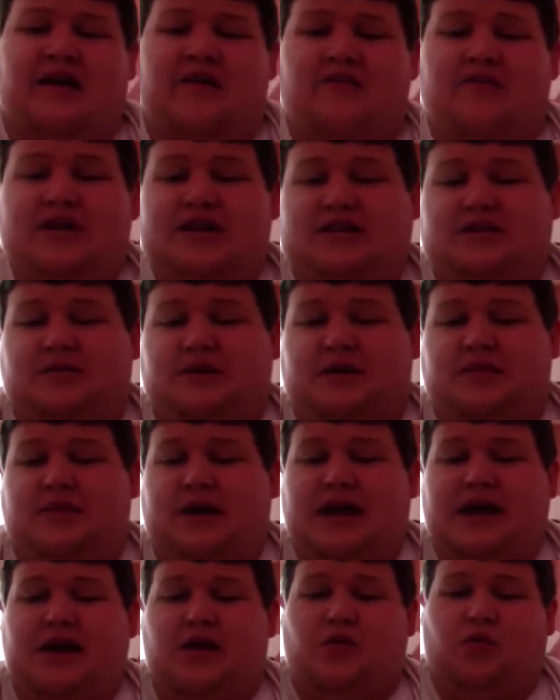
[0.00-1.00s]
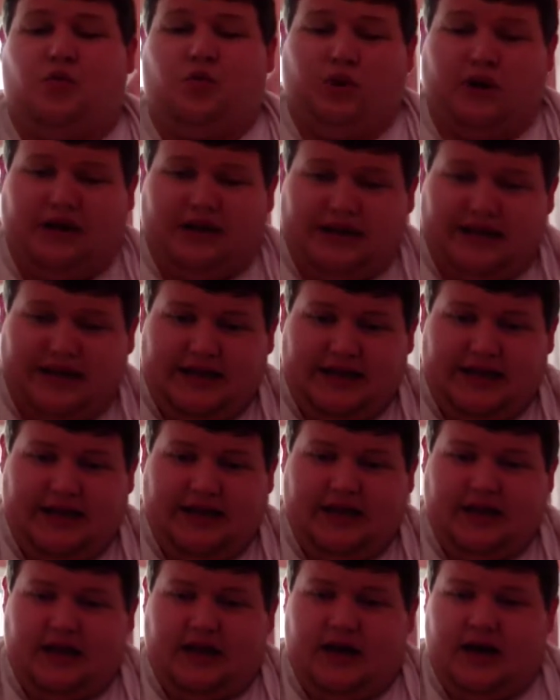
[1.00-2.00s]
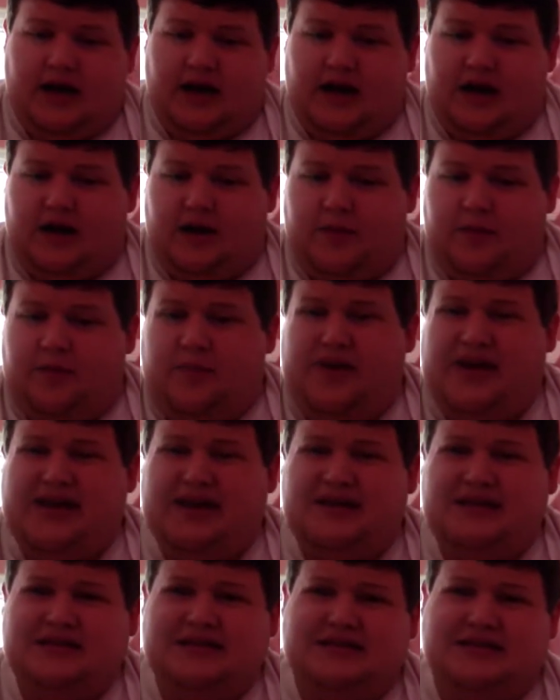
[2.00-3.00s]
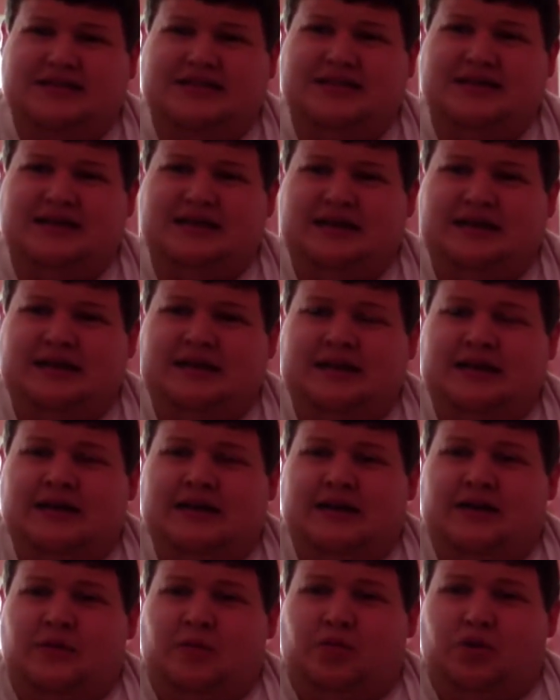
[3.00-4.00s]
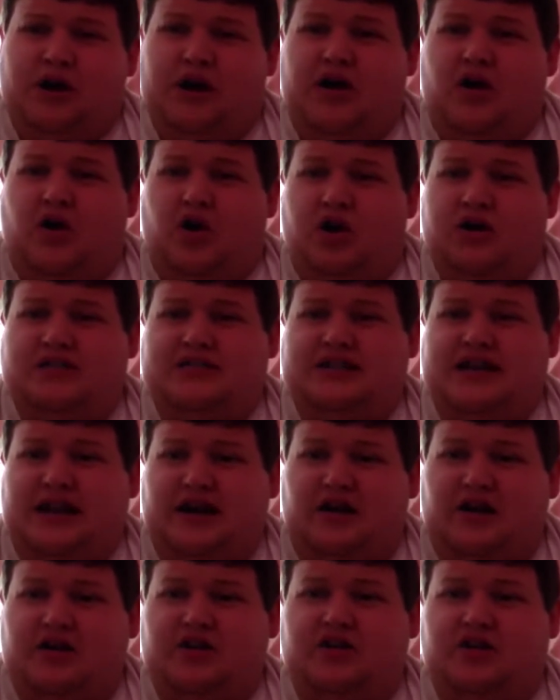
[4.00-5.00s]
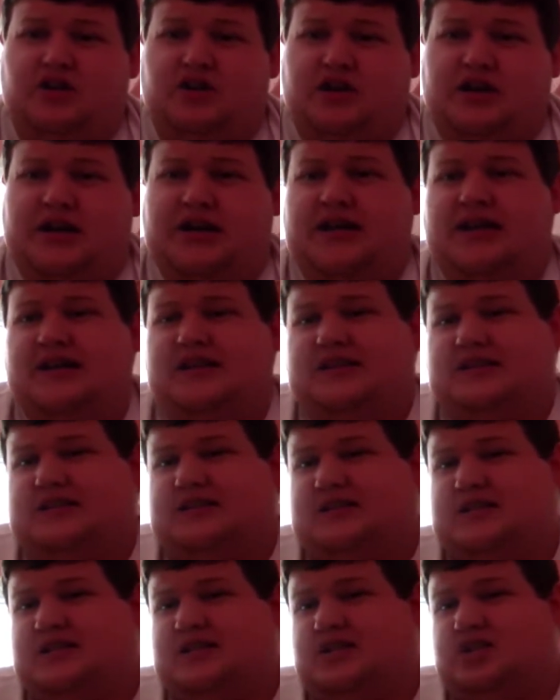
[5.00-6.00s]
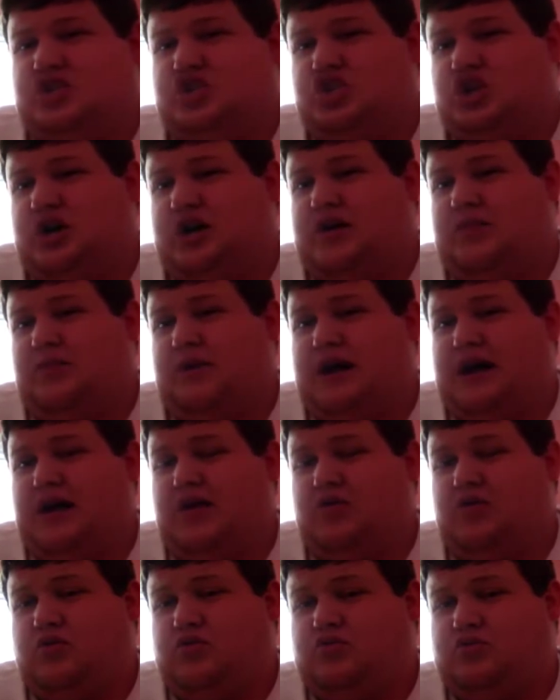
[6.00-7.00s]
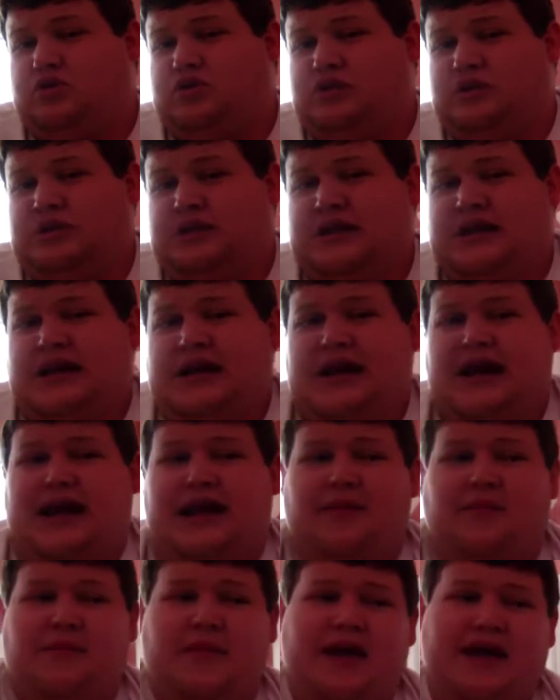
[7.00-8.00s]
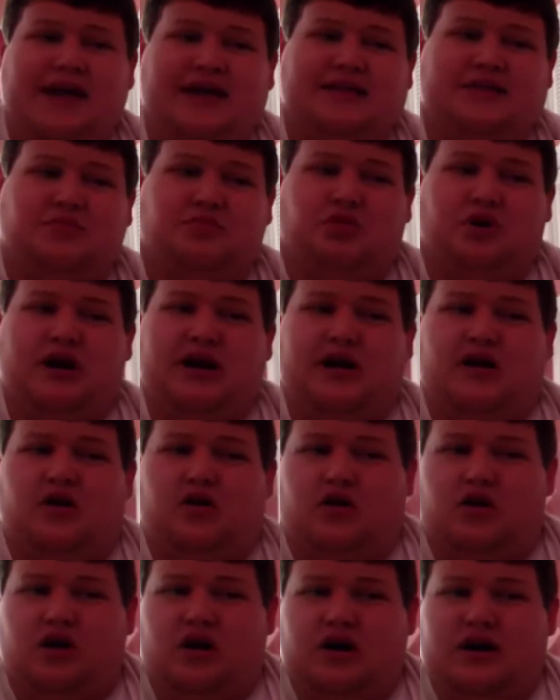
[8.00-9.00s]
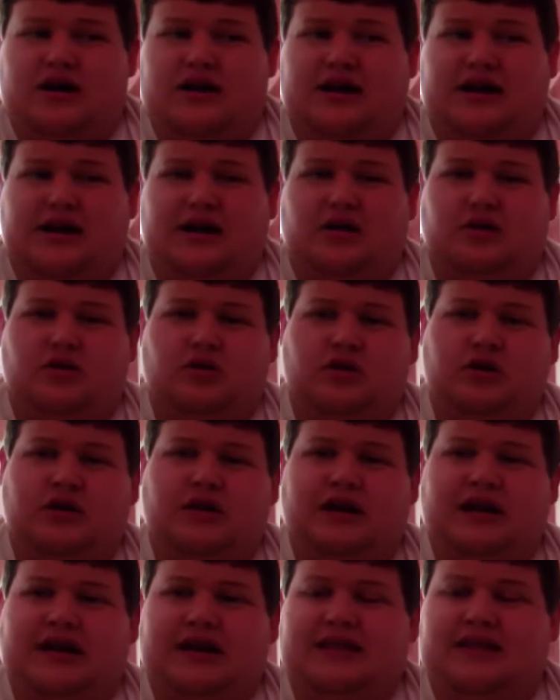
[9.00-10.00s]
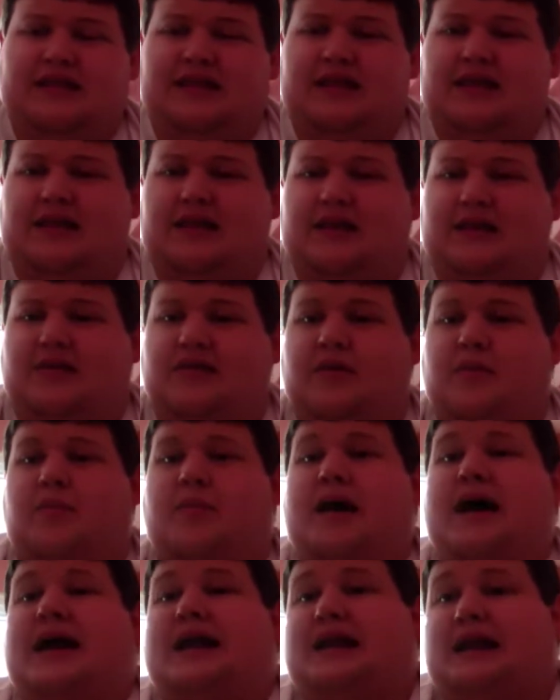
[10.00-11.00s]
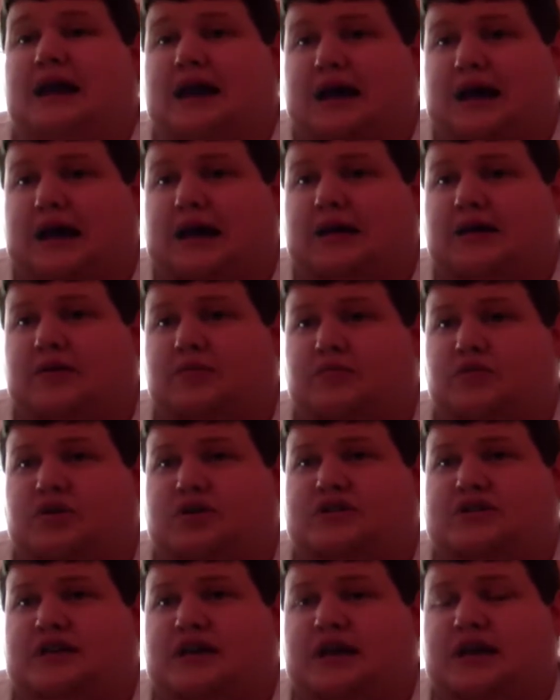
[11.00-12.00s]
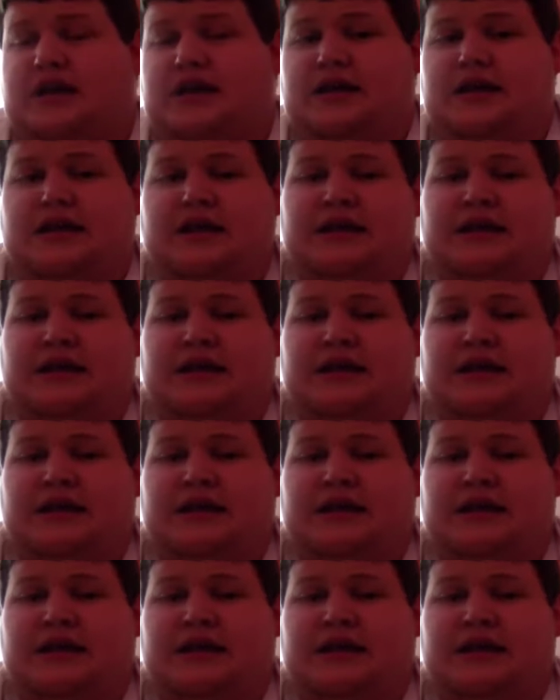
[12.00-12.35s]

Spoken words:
Vince McMahon really pins Bret Hart's character against Shawn Michaels and makes Bret Hart kind of look like the bad guy, per se.